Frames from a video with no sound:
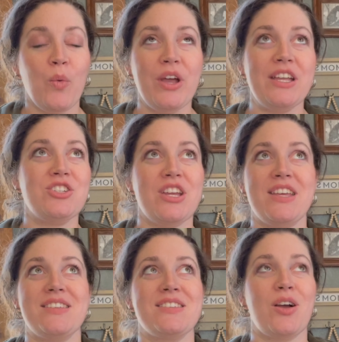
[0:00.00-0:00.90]
which
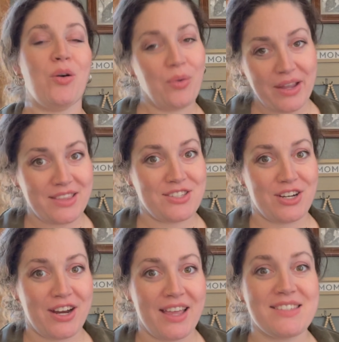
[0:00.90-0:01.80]
is quite the
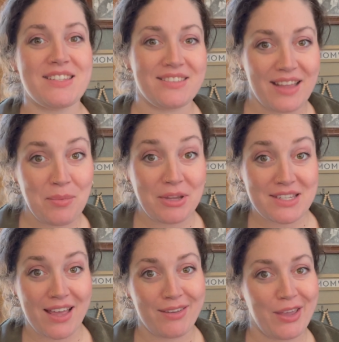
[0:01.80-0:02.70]
circus, let me
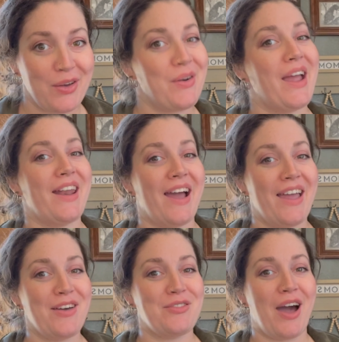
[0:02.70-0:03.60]
tell you. And I
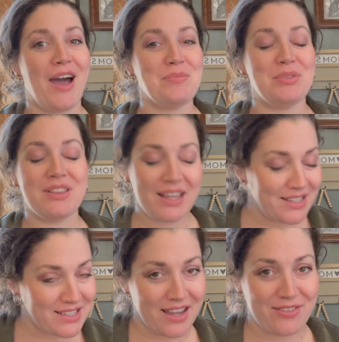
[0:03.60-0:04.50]
have got
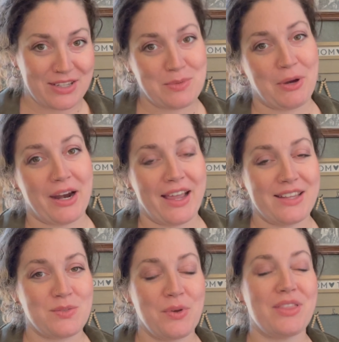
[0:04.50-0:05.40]
plenty of
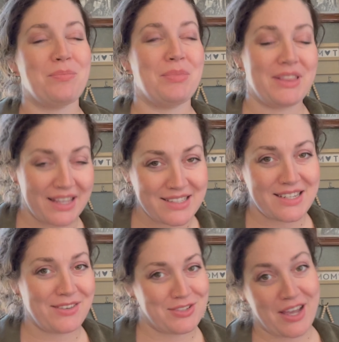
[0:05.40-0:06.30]
experience with
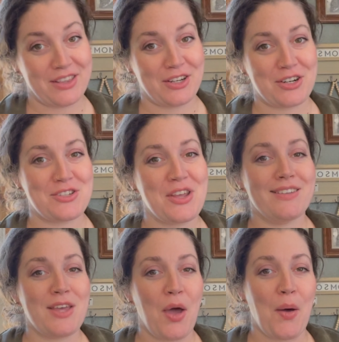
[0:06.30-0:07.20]
plenty of toddlers.
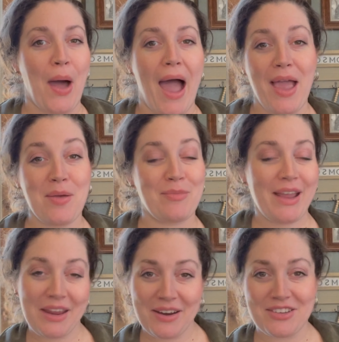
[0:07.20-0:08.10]
So I am
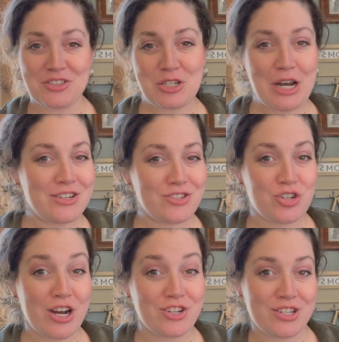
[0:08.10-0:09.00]
right here in the trench
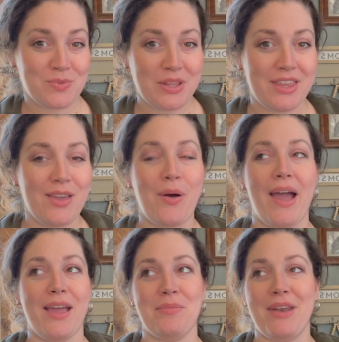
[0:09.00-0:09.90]
trenches with you.
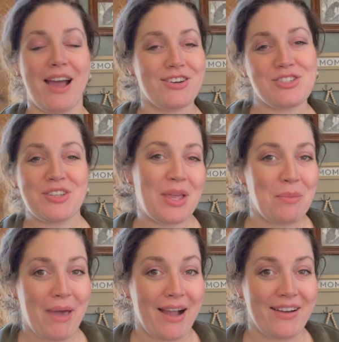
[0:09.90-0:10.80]
I am not just
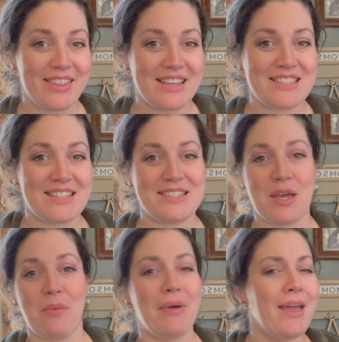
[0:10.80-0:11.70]
looking back on this as
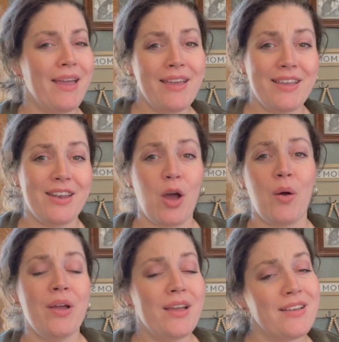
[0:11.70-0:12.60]
some, you
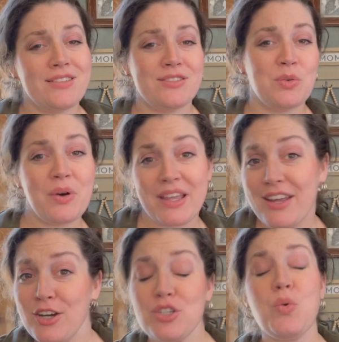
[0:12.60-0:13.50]
know, 20
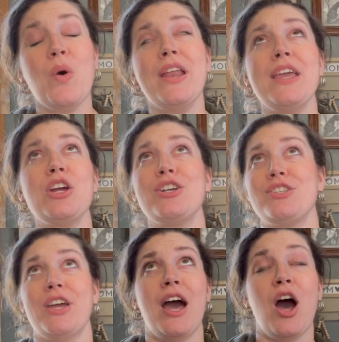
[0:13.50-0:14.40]
year 20
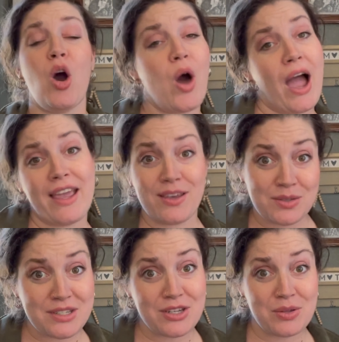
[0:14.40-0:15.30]
years ago I
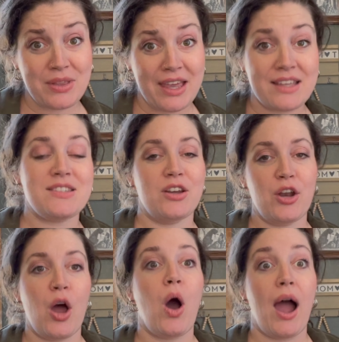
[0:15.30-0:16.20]
used to do this.
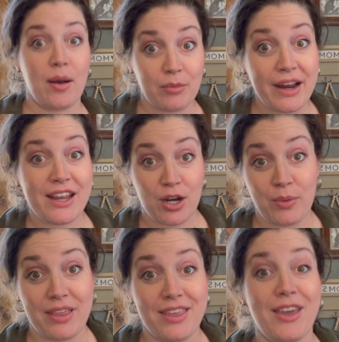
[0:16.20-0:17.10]
No, no, I'm right here
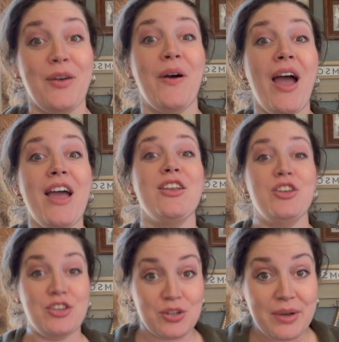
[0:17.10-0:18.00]
with you
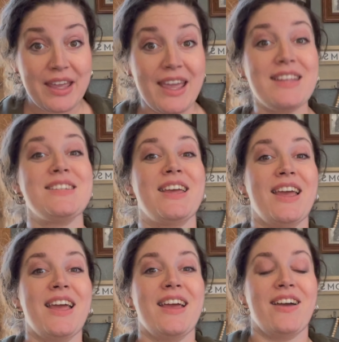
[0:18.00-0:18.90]
doing it
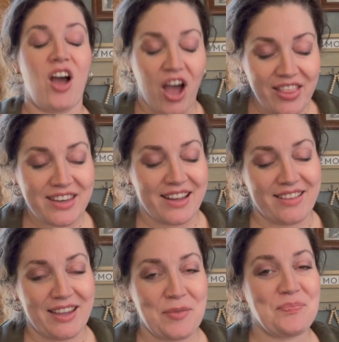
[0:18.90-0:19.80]
on the
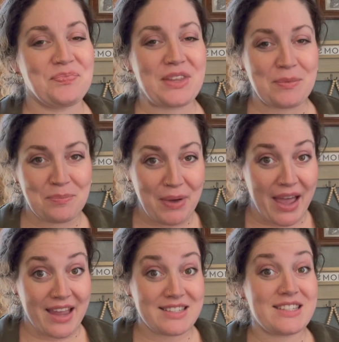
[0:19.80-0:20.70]
daily.
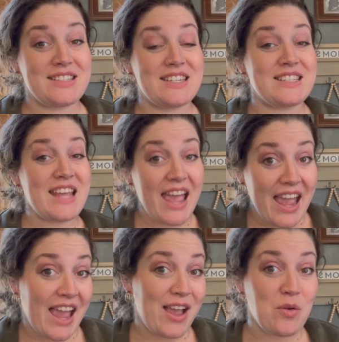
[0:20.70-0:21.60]
But
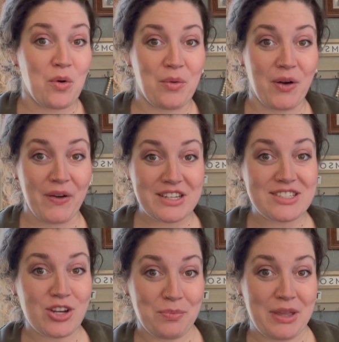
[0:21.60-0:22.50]
today, what we're going to
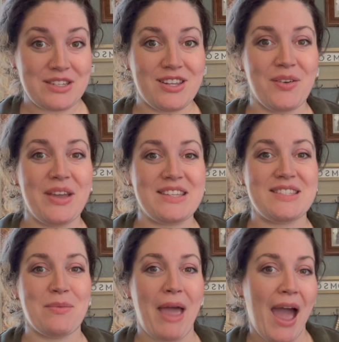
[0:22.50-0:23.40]
jump into is
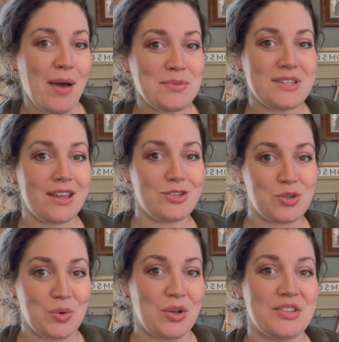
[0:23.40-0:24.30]
some apps and
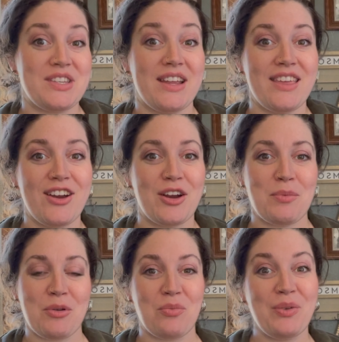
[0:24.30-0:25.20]
tools that I think are
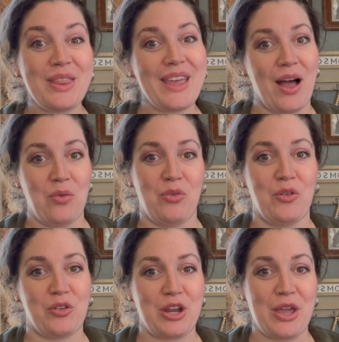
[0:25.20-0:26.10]
going to be really
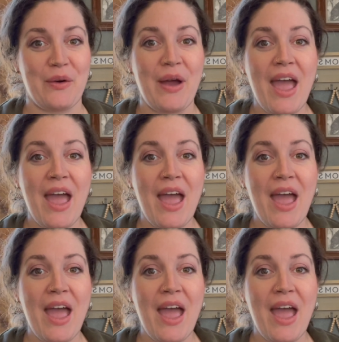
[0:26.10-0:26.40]
helpful for you